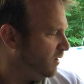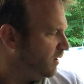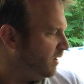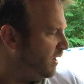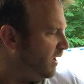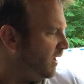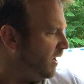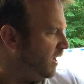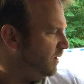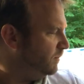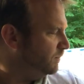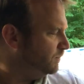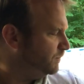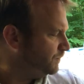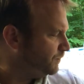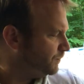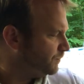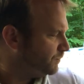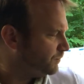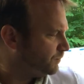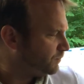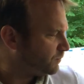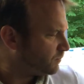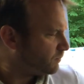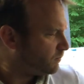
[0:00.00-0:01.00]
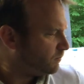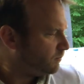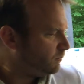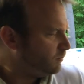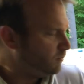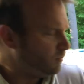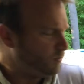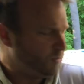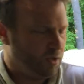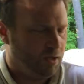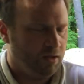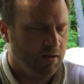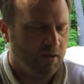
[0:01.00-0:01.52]
We're
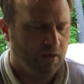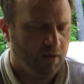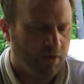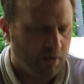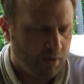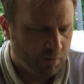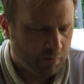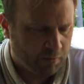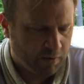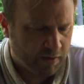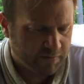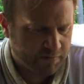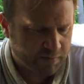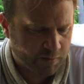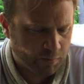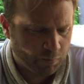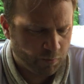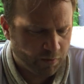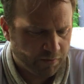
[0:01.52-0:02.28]
gonna have some